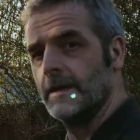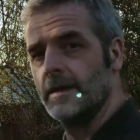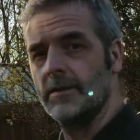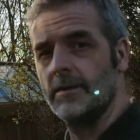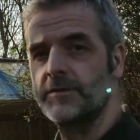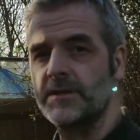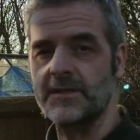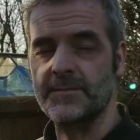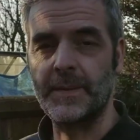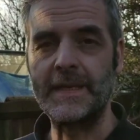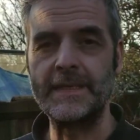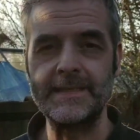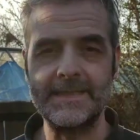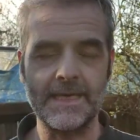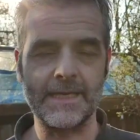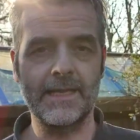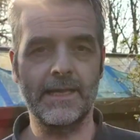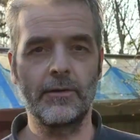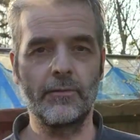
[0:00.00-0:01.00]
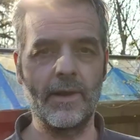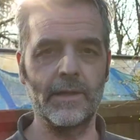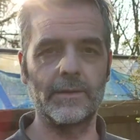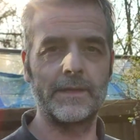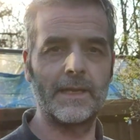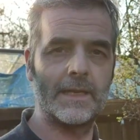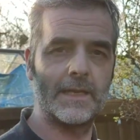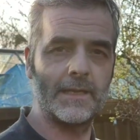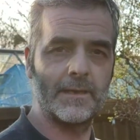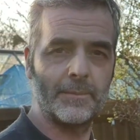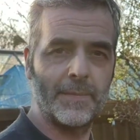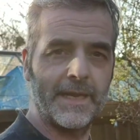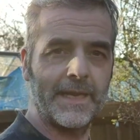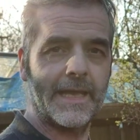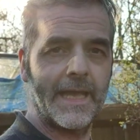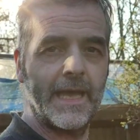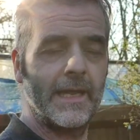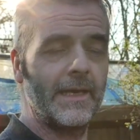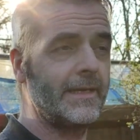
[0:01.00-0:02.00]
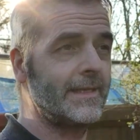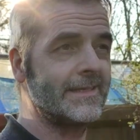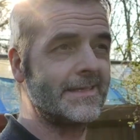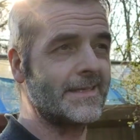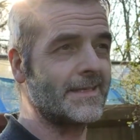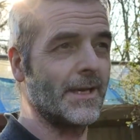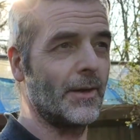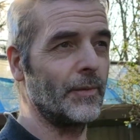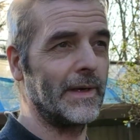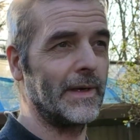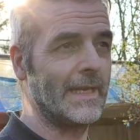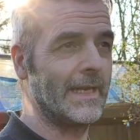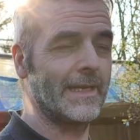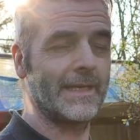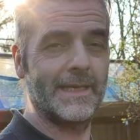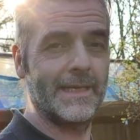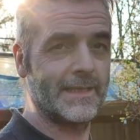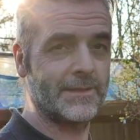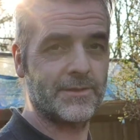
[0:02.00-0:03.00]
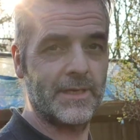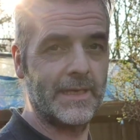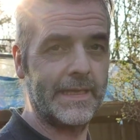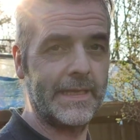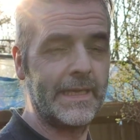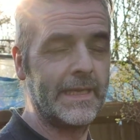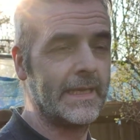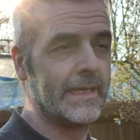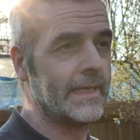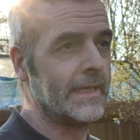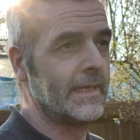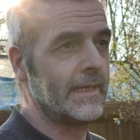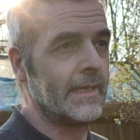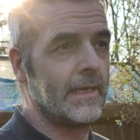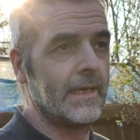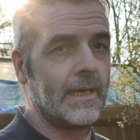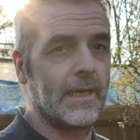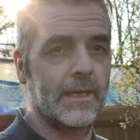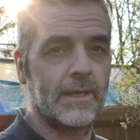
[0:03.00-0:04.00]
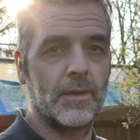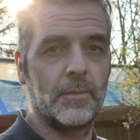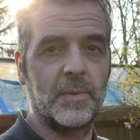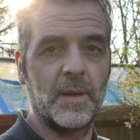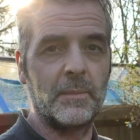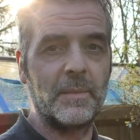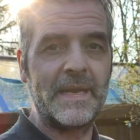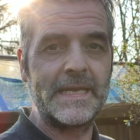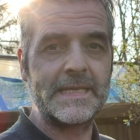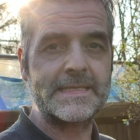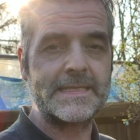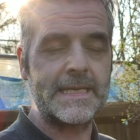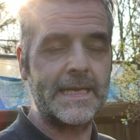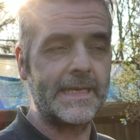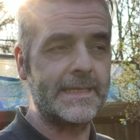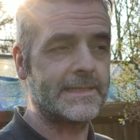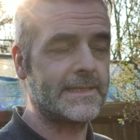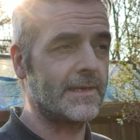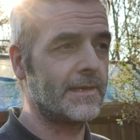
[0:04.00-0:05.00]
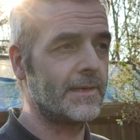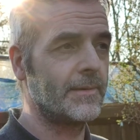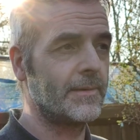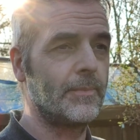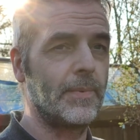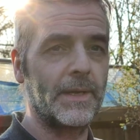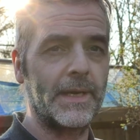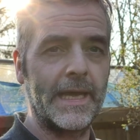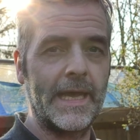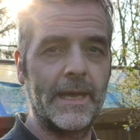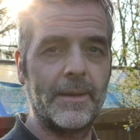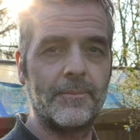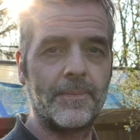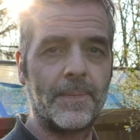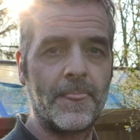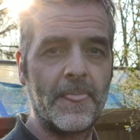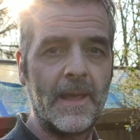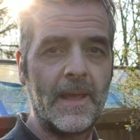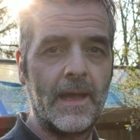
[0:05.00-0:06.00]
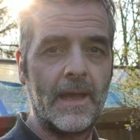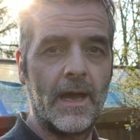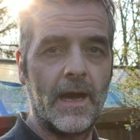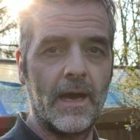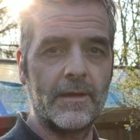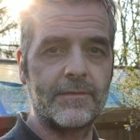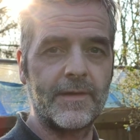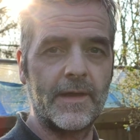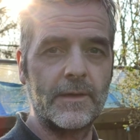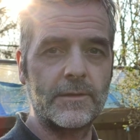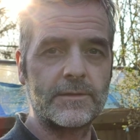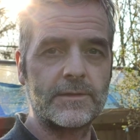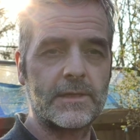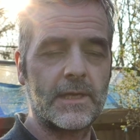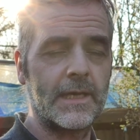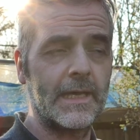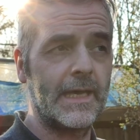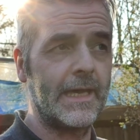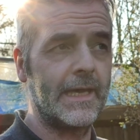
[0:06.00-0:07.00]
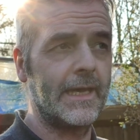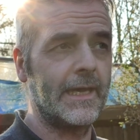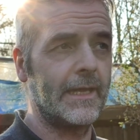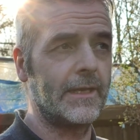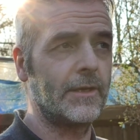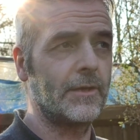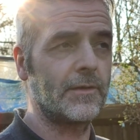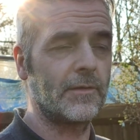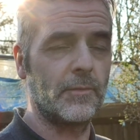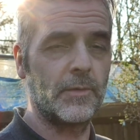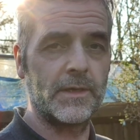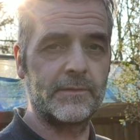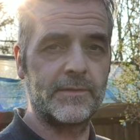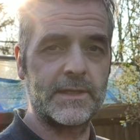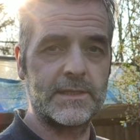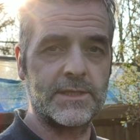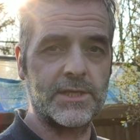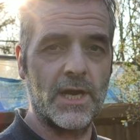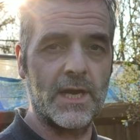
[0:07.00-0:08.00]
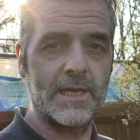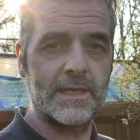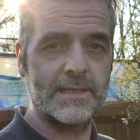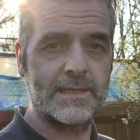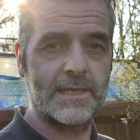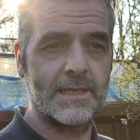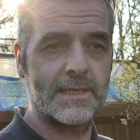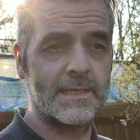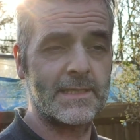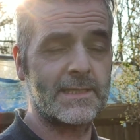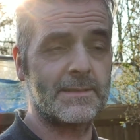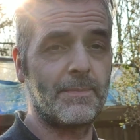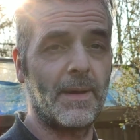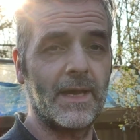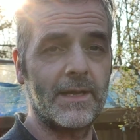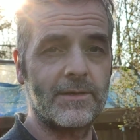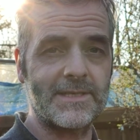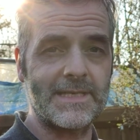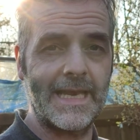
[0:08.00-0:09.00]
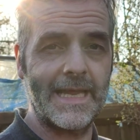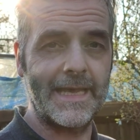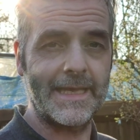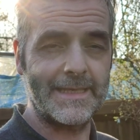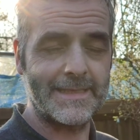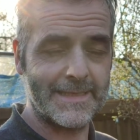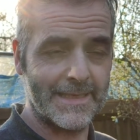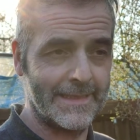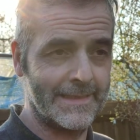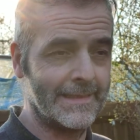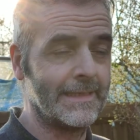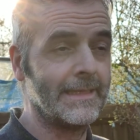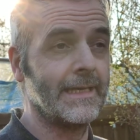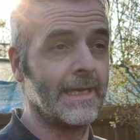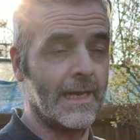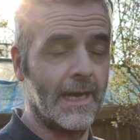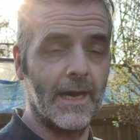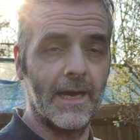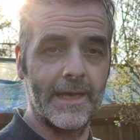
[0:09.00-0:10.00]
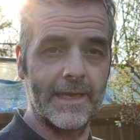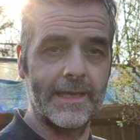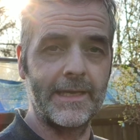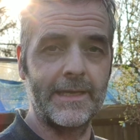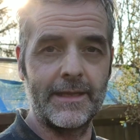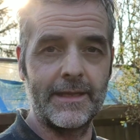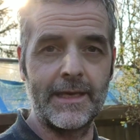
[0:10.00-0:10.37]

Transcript: I've just been digging around a little bit again. This is only like literally a couple of minutes later, but I found another one of the giant spider's legs, i.e.